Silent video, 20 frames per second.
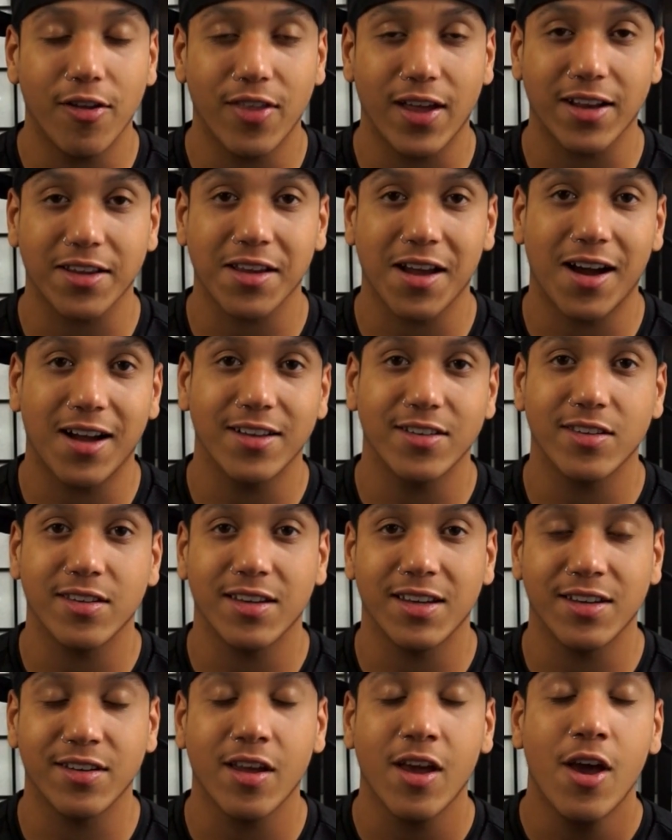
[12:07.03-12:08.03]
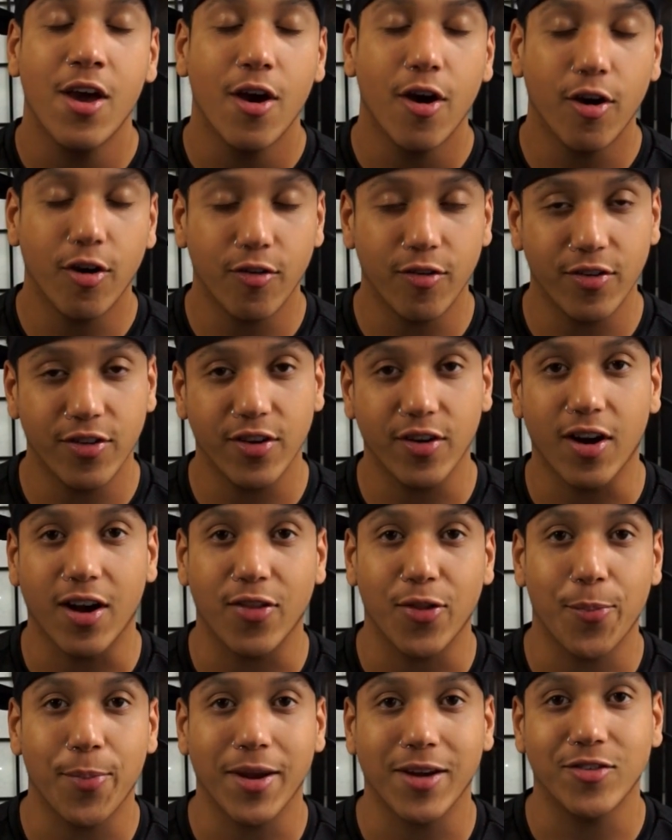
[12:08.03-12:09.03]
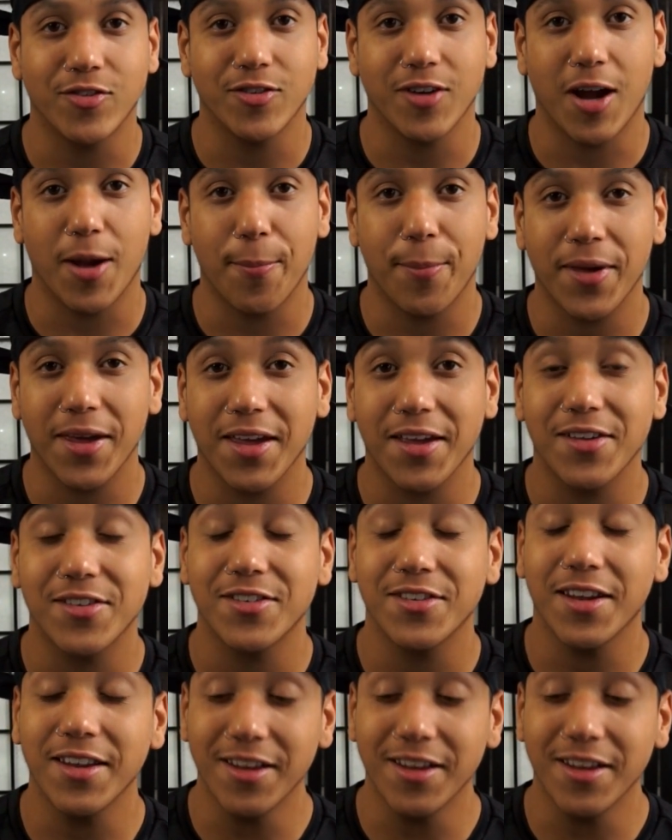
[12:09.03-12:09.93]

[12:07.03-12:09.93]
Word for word: of that content over there on the Patreon page.